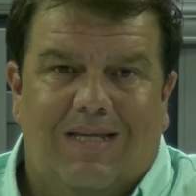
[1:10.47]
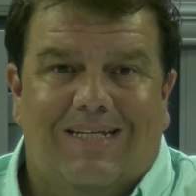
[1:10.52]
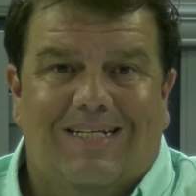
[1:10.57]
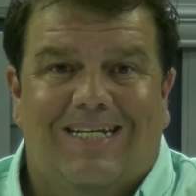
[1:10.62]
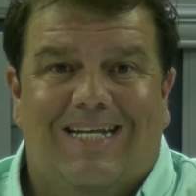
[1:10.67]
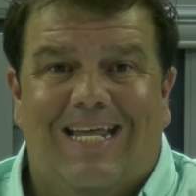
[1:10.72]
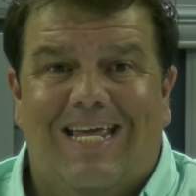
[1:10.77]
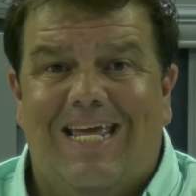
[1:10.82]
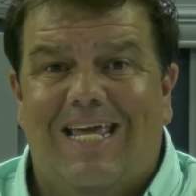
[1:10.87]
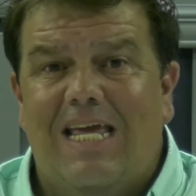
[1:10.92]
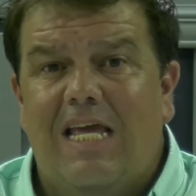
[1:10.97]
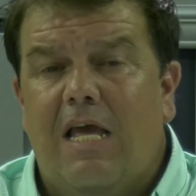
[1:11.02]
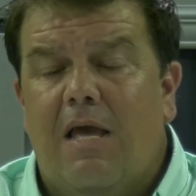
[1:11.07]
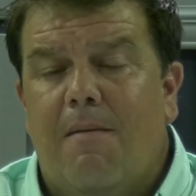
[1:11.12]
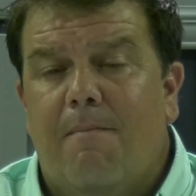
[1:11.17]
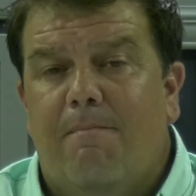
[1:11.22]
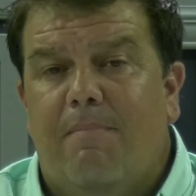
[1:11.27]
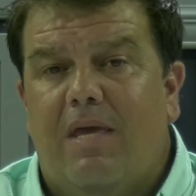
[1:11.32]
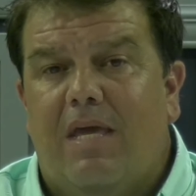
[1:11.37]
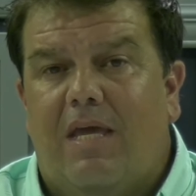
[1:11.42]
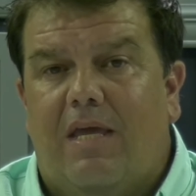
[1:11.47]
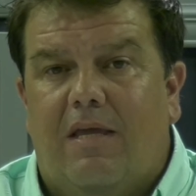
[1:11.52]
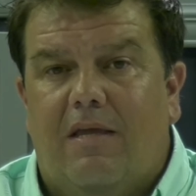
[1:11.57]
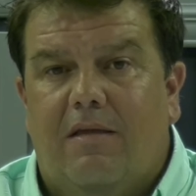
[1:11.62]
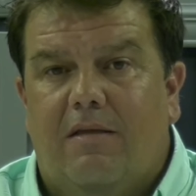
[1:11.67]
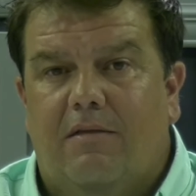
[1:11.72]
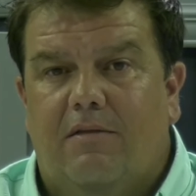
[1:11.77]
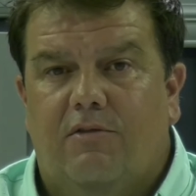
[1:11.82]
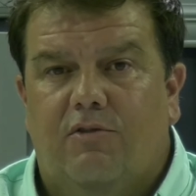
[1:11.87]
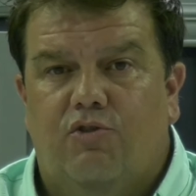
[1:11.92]
DB,
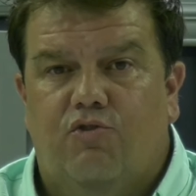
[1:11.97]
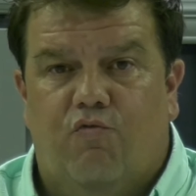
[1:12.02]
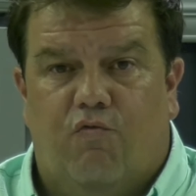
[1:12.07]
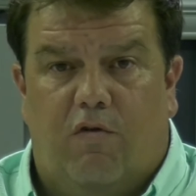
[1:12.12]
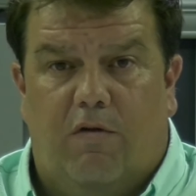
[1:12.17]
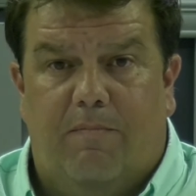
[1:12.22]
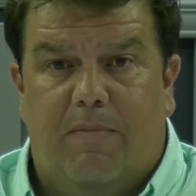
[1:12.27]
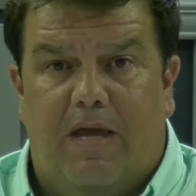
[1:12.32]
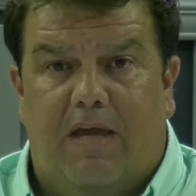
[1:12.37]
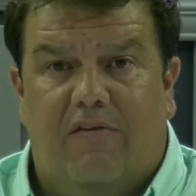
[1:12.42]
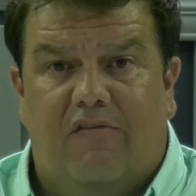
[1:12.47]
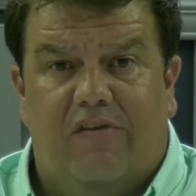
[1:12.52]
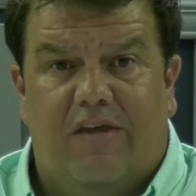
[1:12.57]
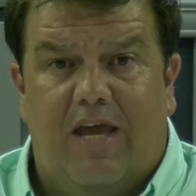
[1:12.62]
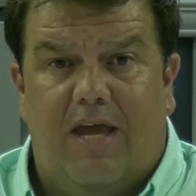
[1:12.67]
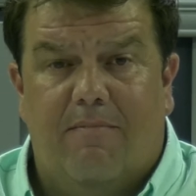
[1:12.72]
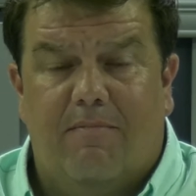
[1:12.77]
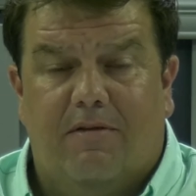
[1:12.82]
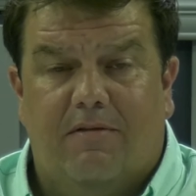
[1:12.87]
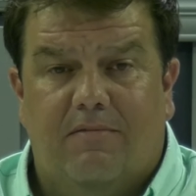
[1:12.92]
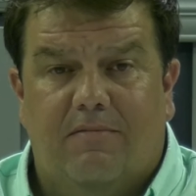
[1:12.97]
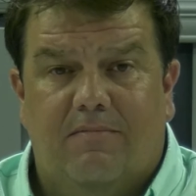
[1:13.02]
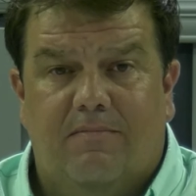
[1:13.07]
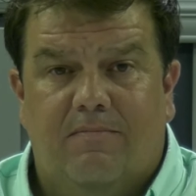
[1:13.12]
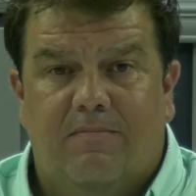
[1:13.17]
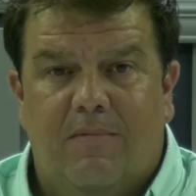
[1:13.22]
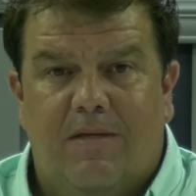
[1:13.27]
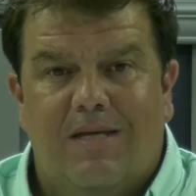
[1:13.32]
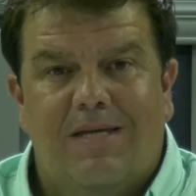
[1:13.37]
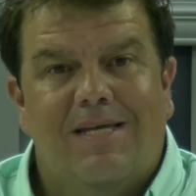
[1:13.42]
drawer base cabinet.
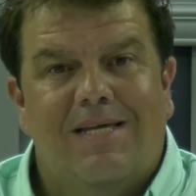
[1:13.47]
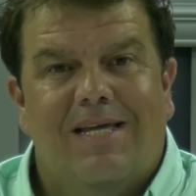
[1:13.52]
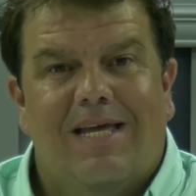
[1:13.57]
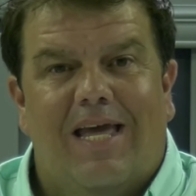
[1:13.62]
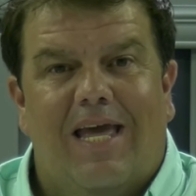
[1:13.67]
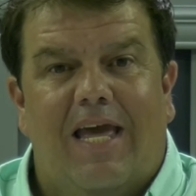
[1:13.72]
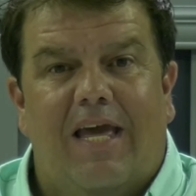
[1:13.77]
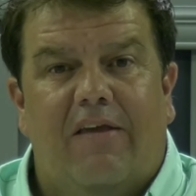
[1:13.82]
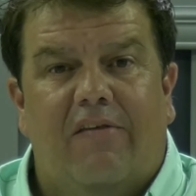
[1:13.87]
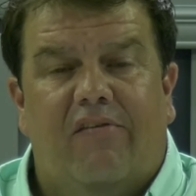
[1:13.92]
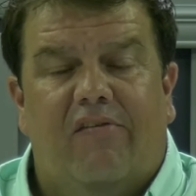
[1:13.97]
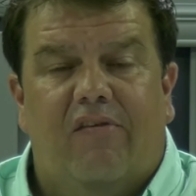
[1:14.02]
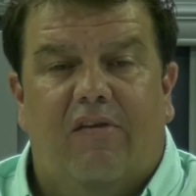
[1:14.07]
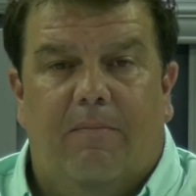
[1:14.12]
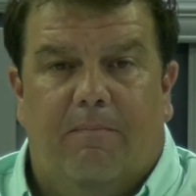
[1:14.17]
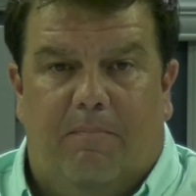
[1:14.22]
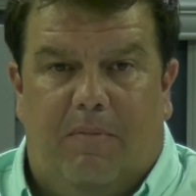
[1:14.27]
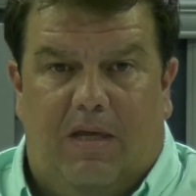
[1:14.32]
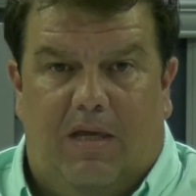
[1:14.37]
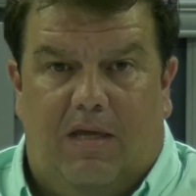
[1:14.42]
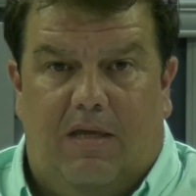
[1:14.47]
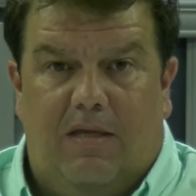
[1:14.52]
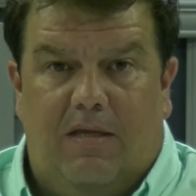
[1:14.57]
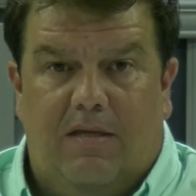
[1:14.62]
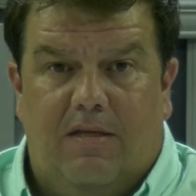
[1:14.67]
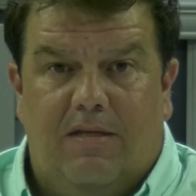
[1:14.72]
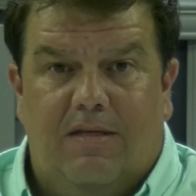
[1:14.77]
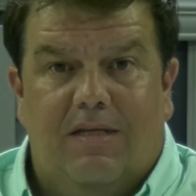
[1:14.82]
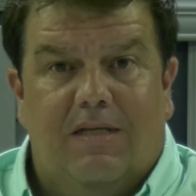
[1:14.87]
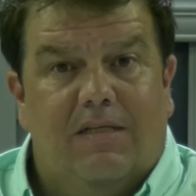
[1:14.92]
SB,
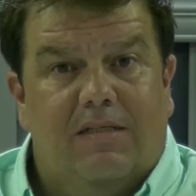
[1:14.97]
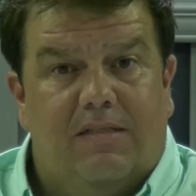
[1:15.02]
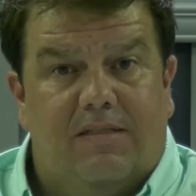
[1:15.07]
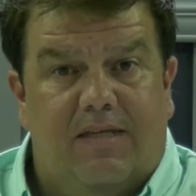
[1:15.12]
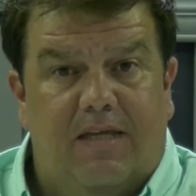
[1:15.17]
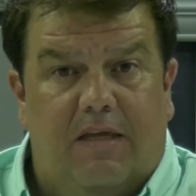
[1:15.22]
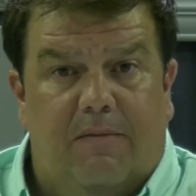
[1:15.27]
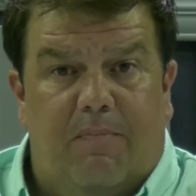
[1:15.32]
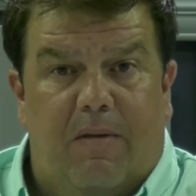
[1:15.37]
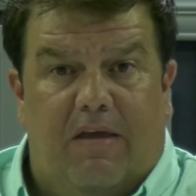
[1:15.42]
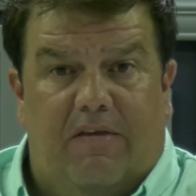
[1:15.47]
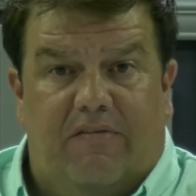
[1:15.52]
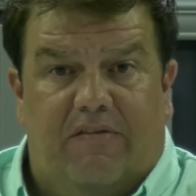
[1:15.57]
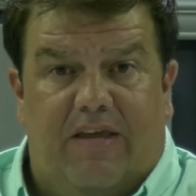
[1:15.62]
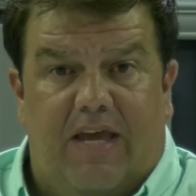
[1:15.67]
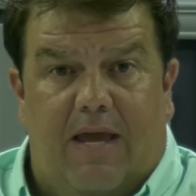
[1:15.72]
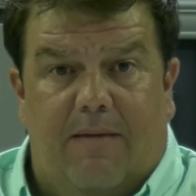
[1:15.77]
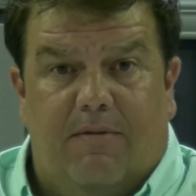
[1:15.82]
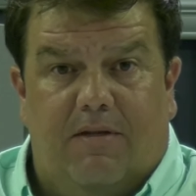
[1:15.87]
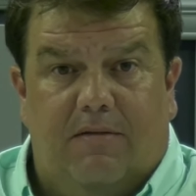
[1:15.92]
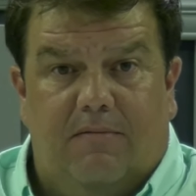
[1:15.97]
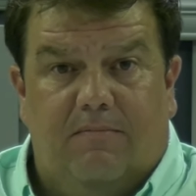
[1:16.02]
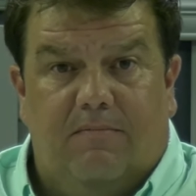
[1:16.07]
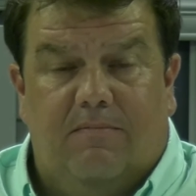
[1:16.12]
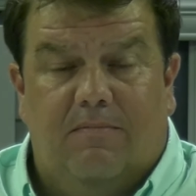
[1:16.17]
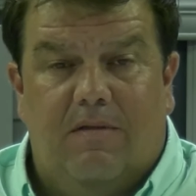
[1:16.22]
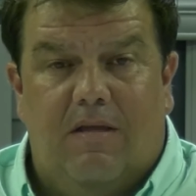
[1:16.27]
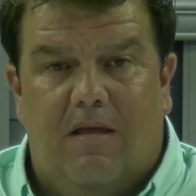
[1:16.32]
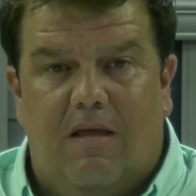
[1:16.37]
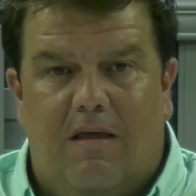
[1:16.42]
sink base cabinet.
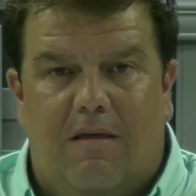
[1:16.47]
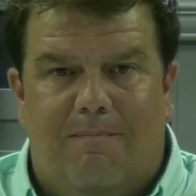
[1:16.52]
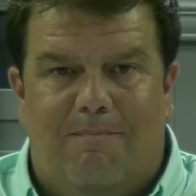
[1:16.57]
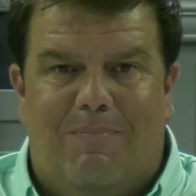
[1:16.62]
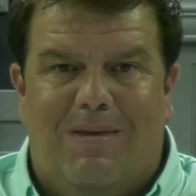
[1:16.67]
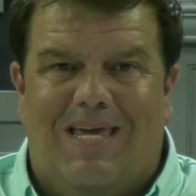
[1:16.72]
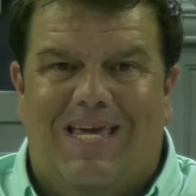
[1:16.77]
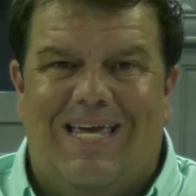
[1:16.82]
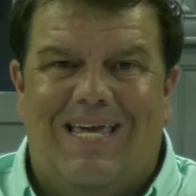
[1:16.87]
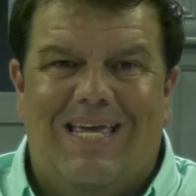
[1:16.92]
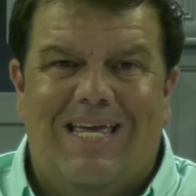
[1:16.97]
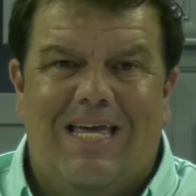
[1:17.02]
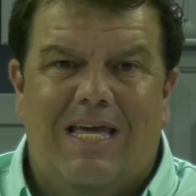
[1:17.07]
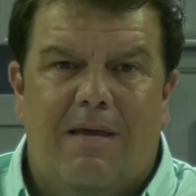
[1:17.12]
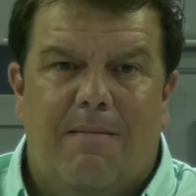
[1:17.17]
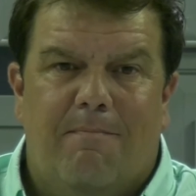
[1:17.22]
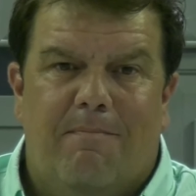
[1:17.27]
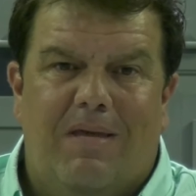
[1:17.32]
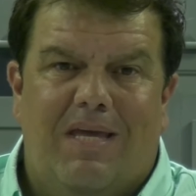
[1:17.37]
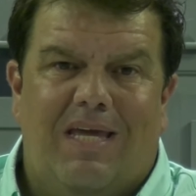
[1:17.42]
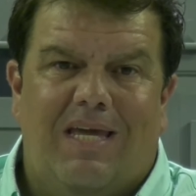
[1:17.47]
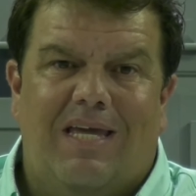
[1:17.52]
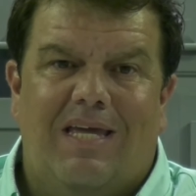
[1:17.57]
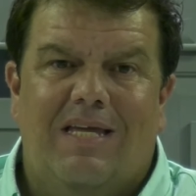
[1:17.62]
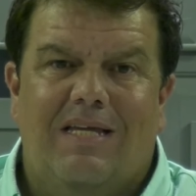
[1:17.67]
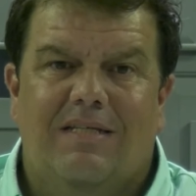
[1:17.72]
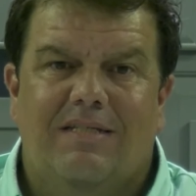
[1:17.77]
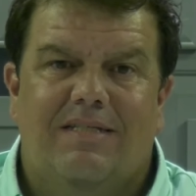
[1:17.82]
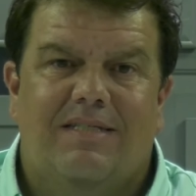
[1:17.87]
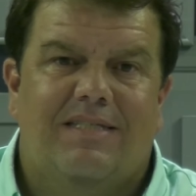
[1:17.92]

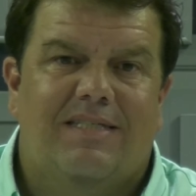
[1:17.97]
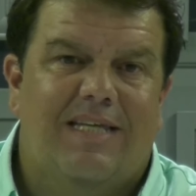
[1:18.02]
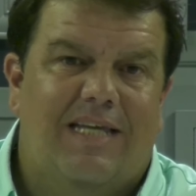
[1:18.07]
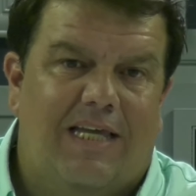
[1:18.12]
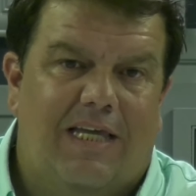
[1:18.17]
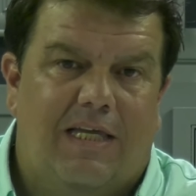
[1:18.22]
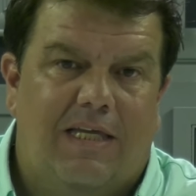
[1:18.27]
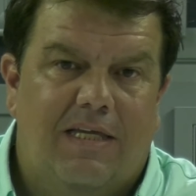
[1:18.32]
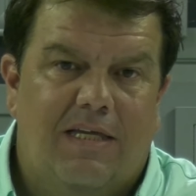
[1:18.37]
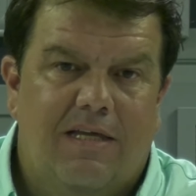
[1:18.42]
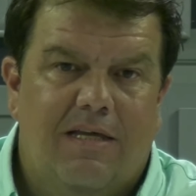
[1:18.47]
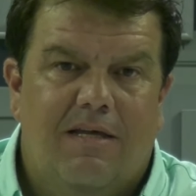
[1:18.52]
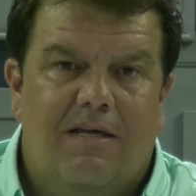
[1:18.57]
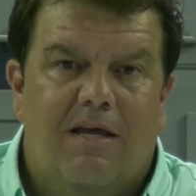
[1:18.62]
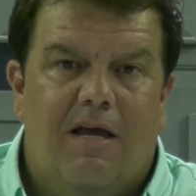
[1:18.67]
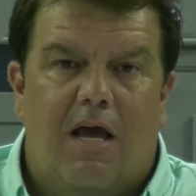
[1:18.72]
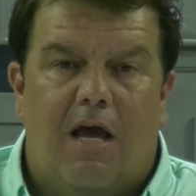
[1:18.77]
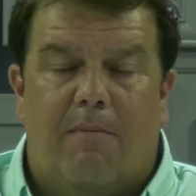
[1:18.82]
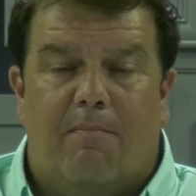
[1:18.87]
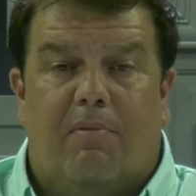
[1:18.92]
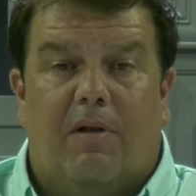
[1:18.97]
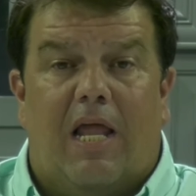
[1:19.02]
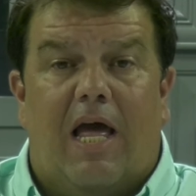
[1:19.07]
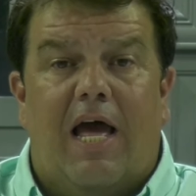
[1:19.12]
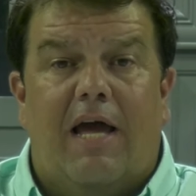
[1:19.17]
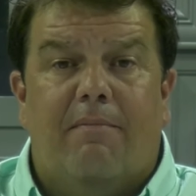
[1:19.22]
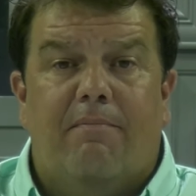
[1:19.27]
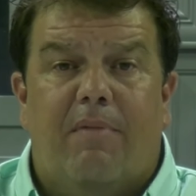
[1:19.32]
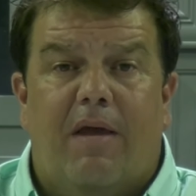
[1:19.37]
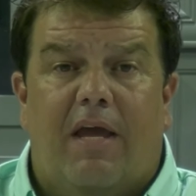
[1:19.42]
BBC, a
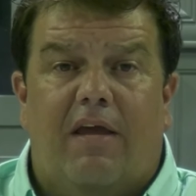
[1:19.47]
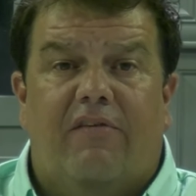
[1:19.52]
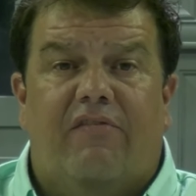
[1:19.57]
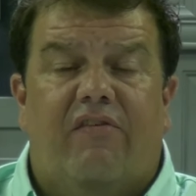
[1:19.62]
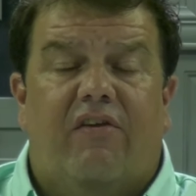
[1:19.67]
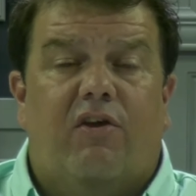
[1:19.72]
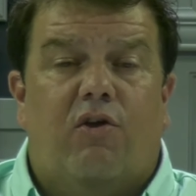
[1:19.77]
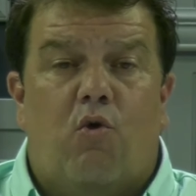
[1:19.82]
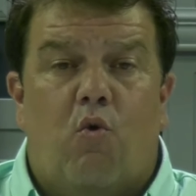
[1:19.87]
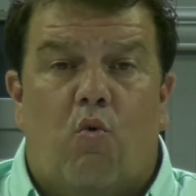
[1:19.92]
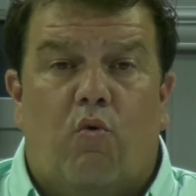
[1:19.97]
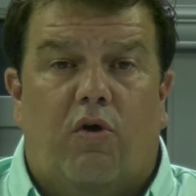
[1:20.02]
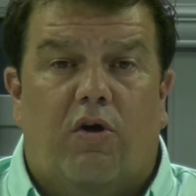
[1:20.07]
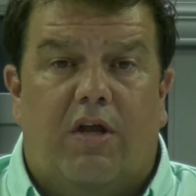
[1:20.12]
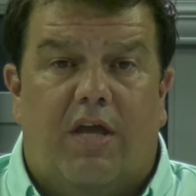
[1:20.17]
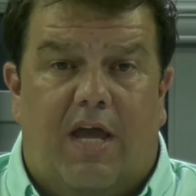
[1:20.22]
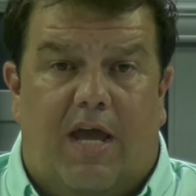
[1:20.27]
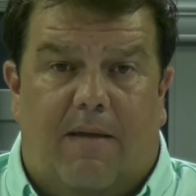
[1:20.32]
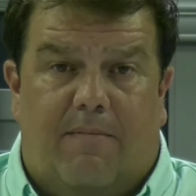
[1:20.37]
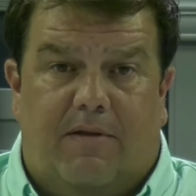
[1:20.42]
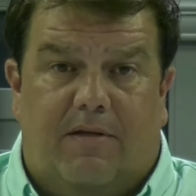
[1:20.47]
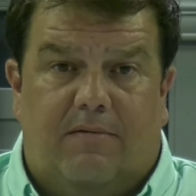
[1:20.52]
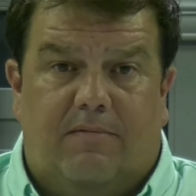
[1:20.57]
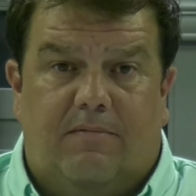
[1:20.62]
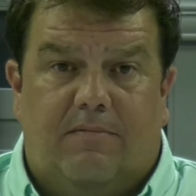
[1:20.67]
blind base corner cabinet.